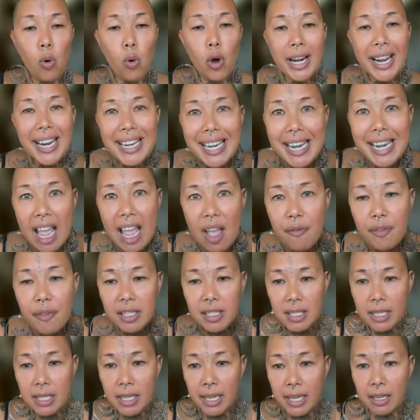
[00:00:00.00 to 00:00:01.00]
Now, what I
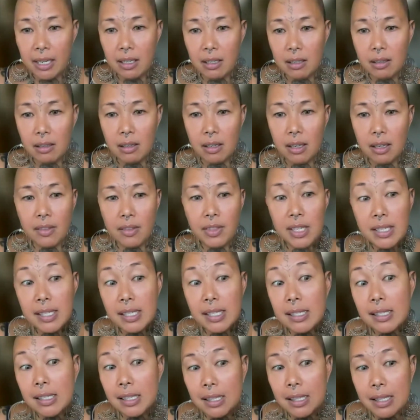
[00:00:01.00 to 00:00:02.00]
never did, and
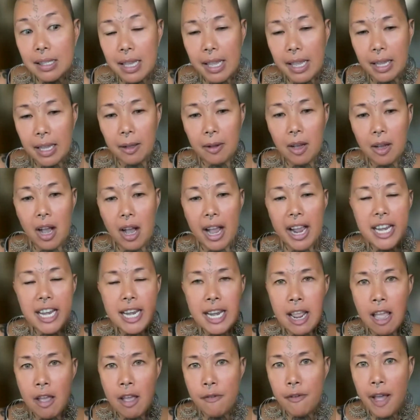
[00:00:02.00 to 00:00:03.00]
this is the thing,
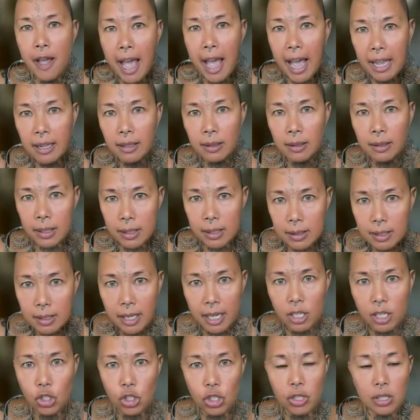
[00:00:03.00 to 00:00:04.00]
I never had the
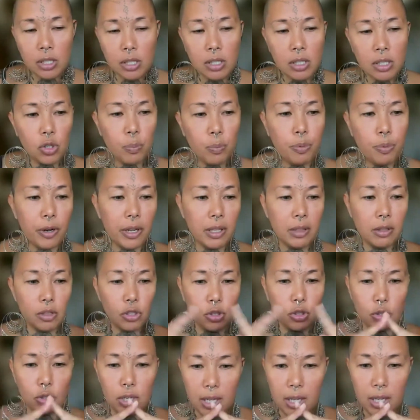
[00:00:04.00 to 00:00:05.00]
intentions to
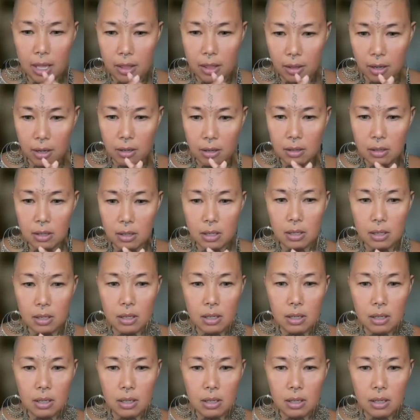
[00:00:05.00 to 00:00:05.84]
bring the two together.